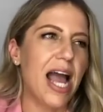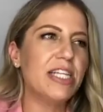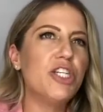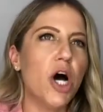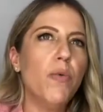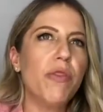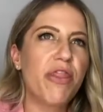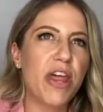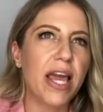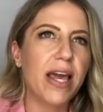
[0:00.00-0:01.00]
I don't
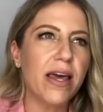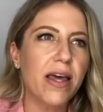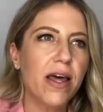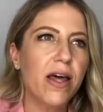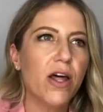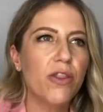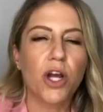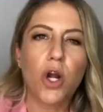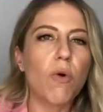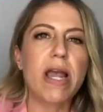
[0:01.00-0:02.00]
think
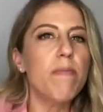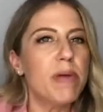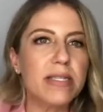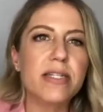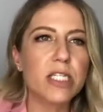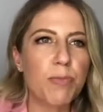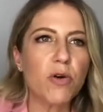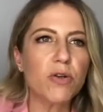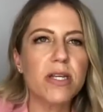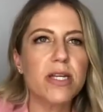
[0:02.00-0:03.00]
the great business
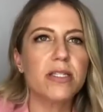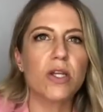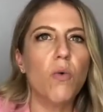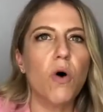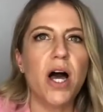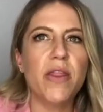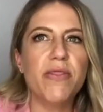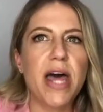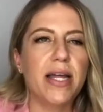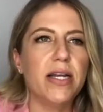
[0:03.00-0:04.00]
person is the
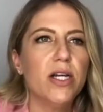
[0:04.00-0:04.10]
one that